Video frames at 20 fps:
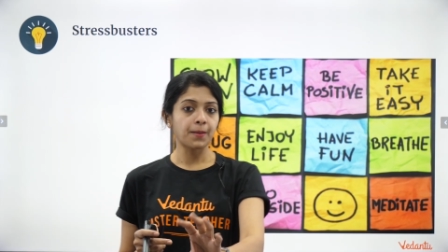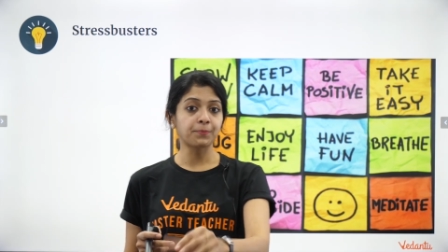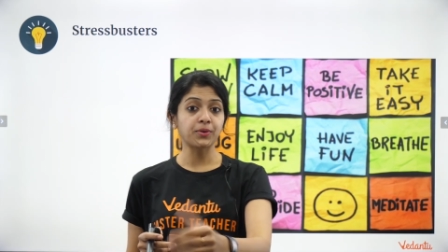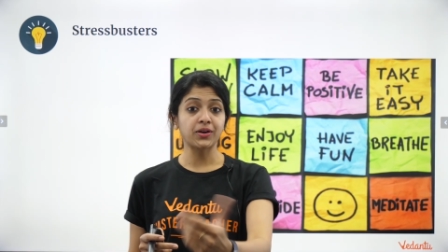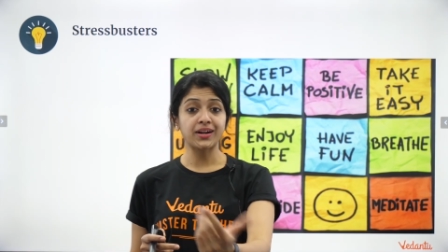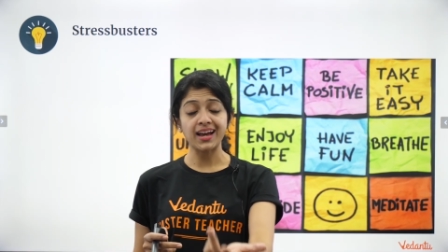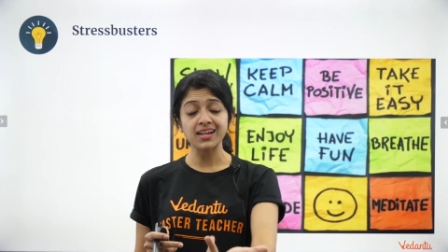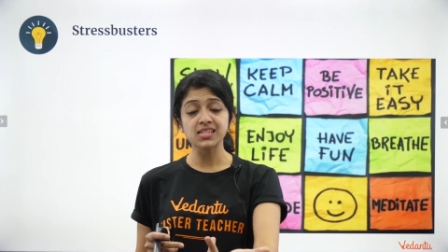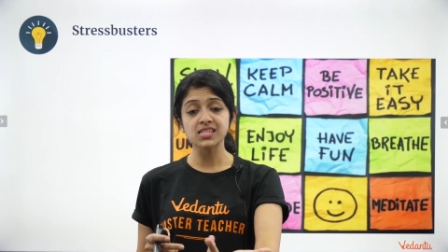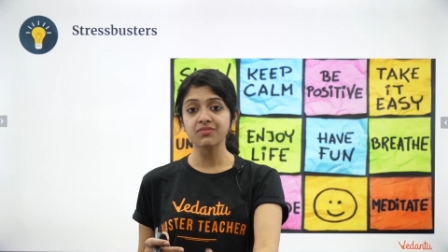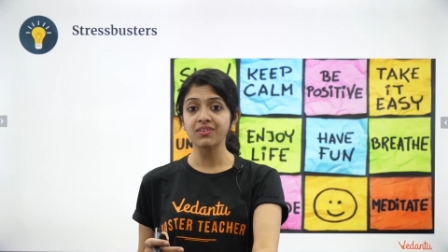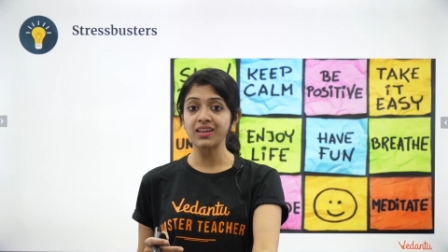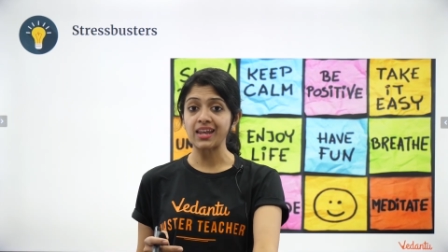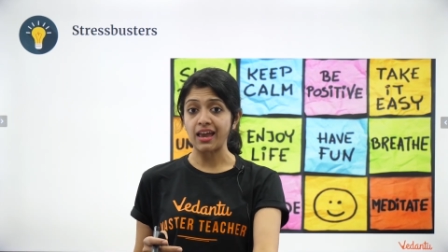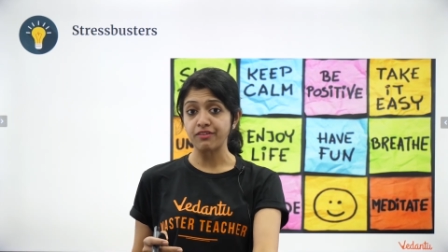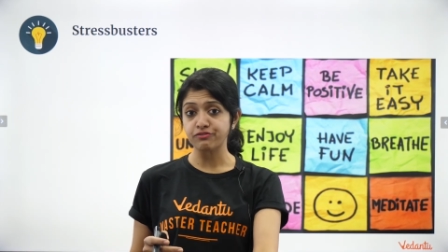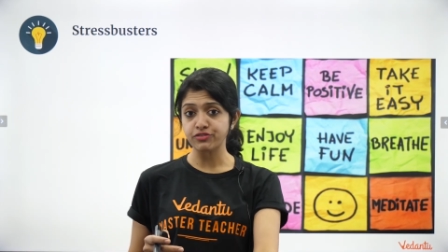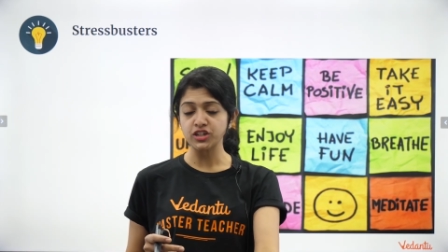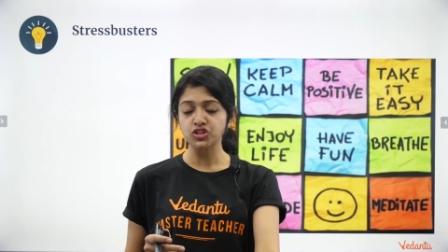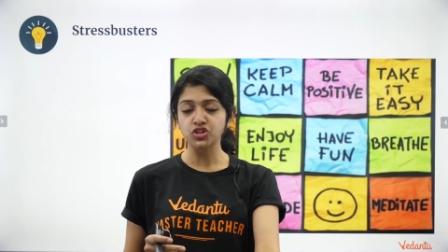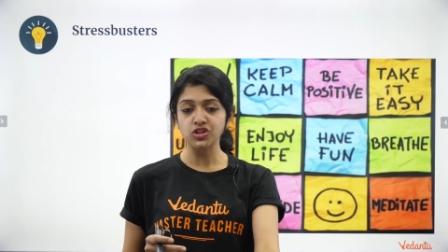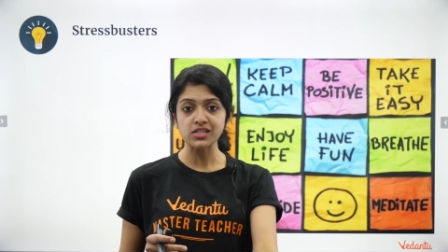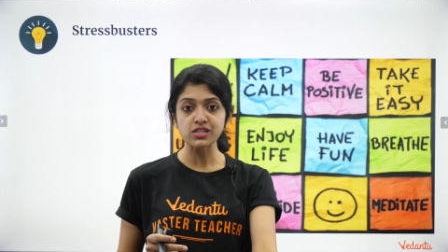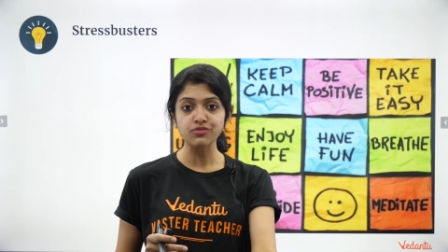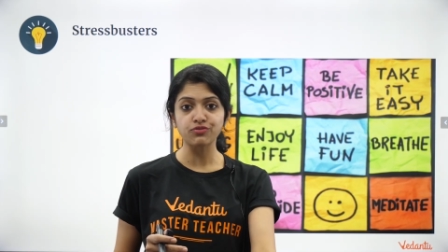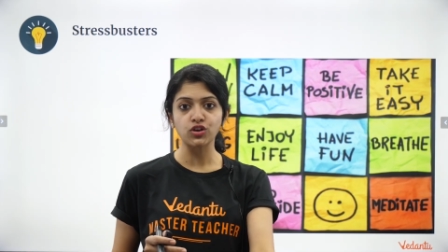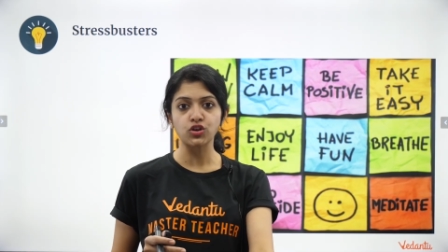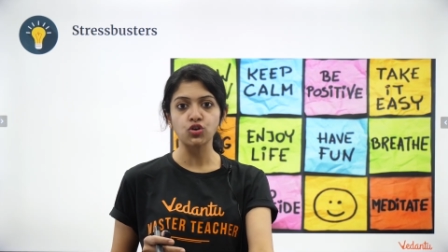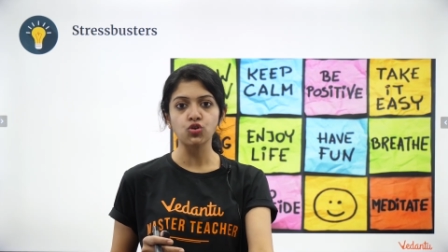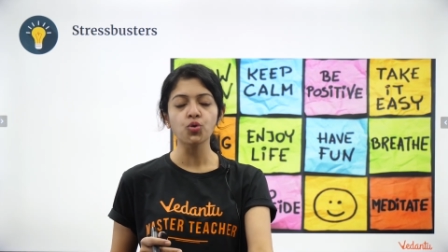productive and efficient
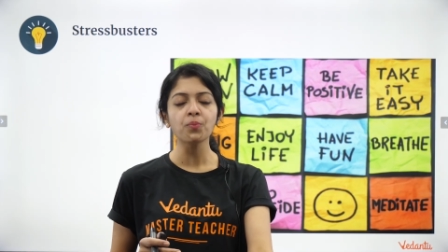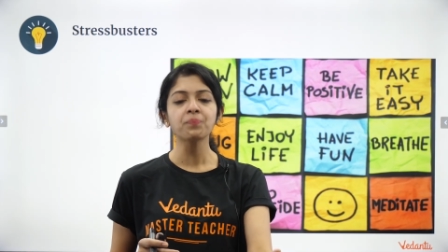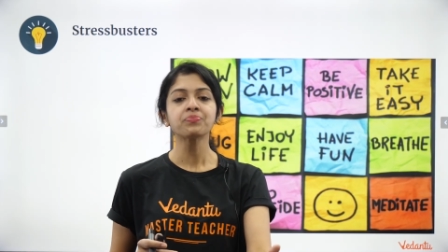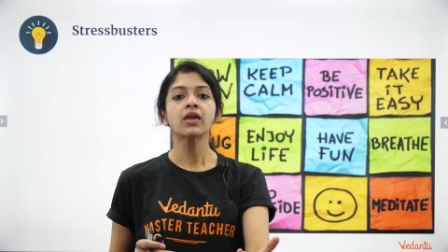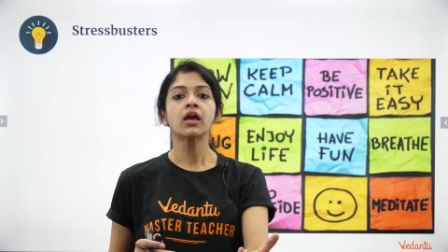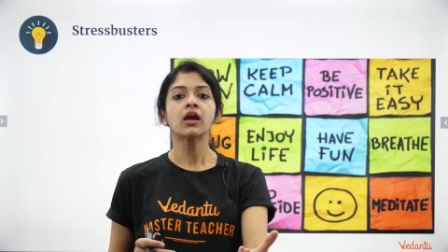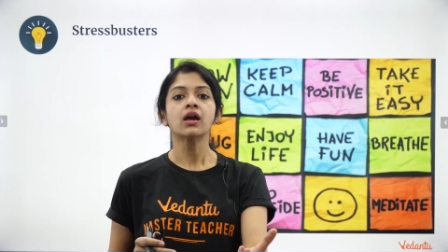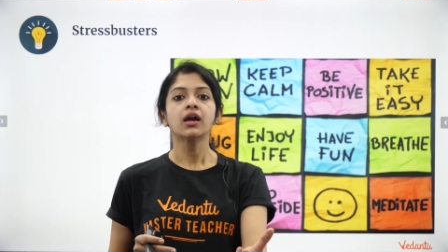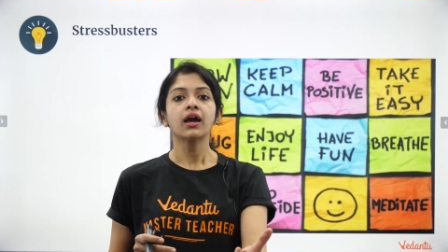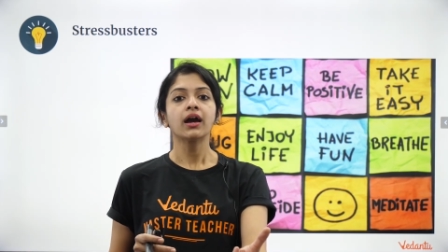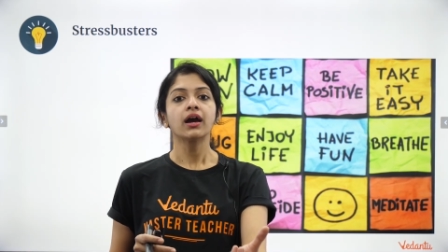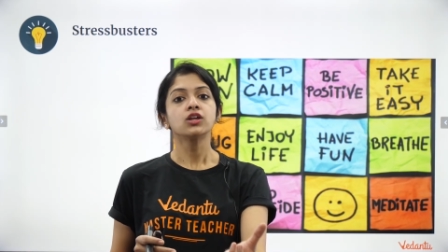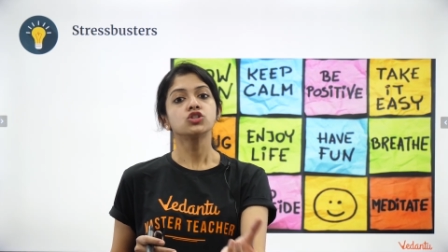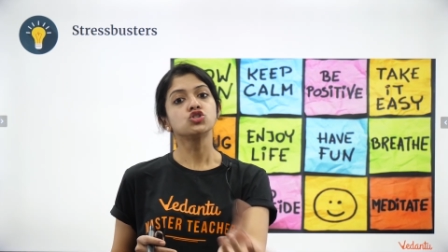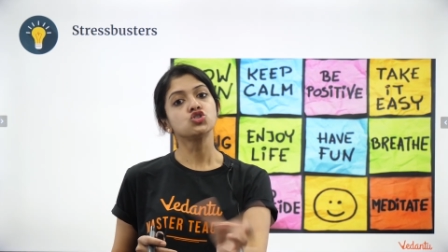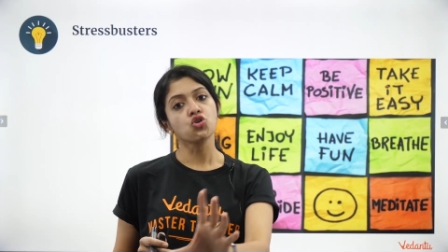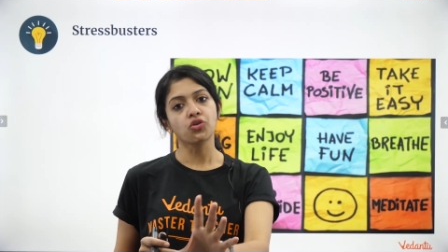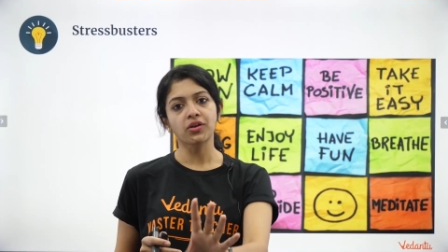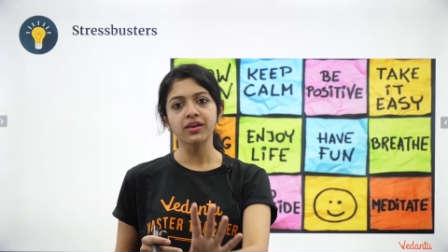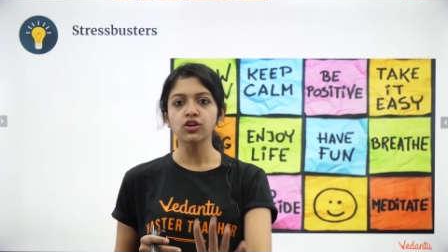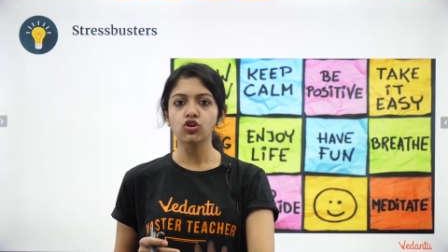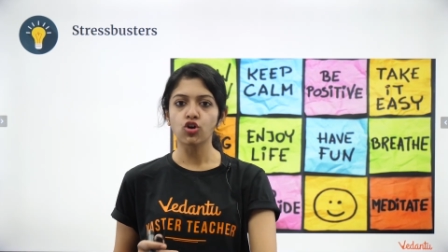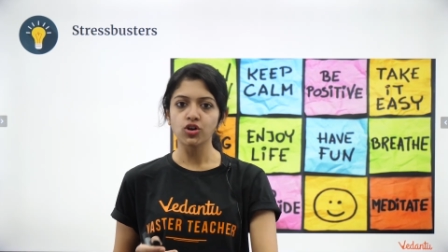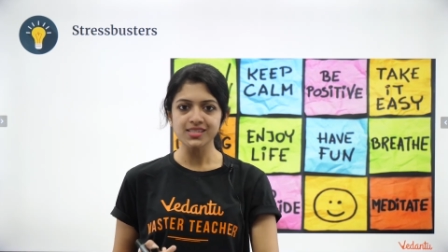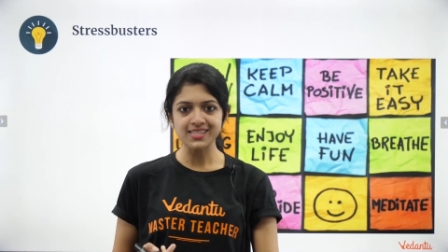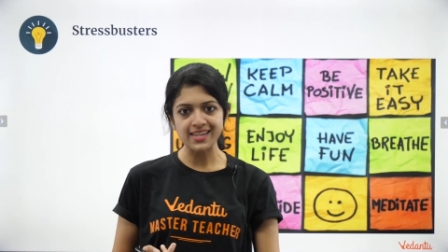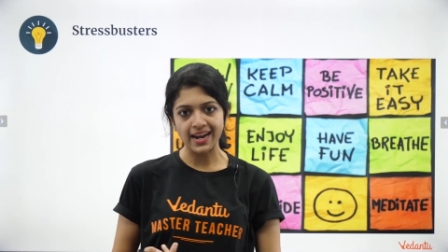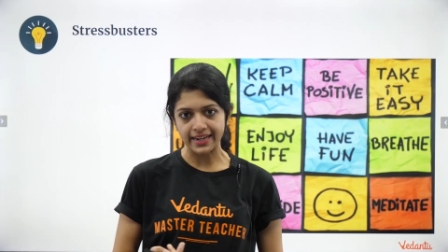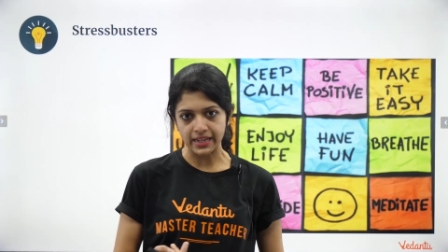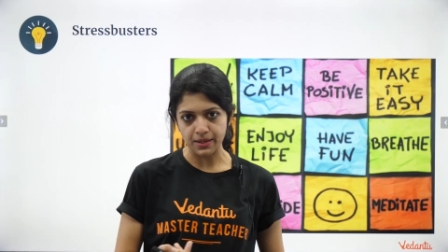for you during your
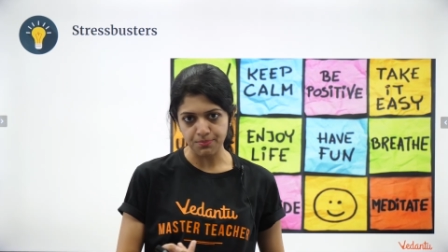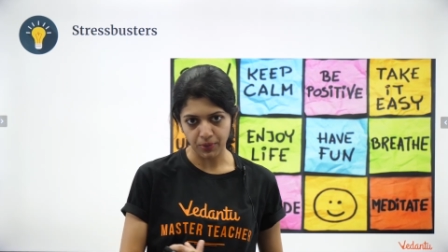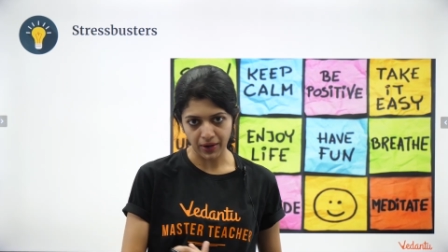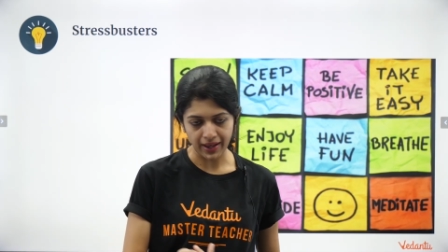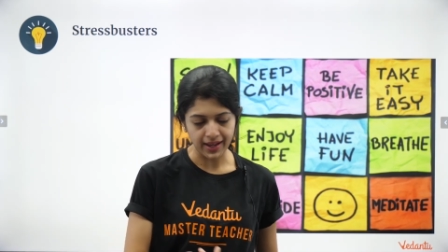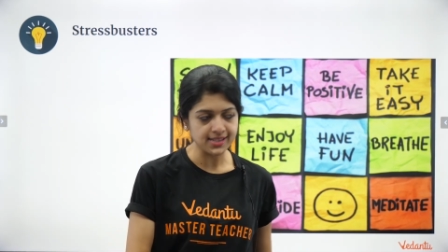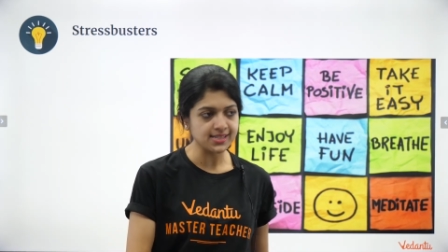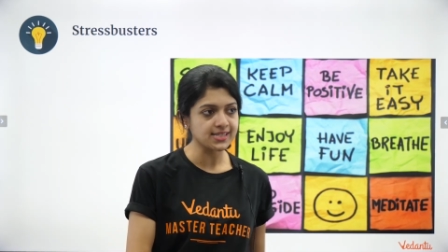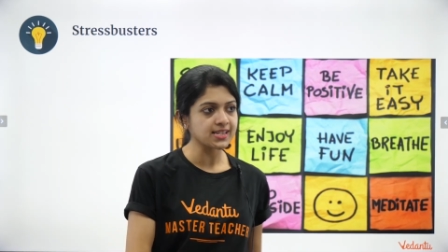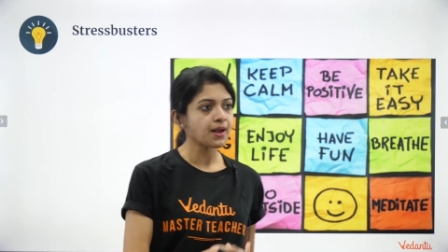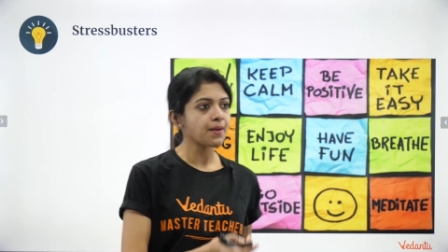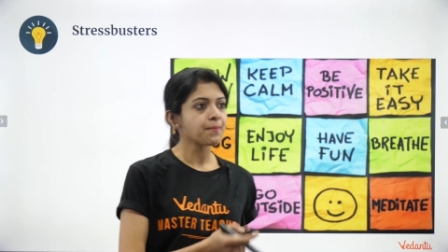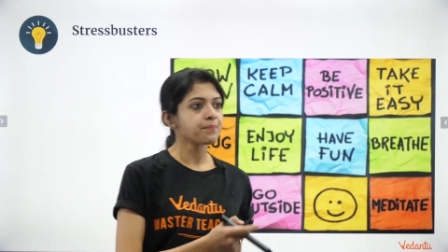study breaks.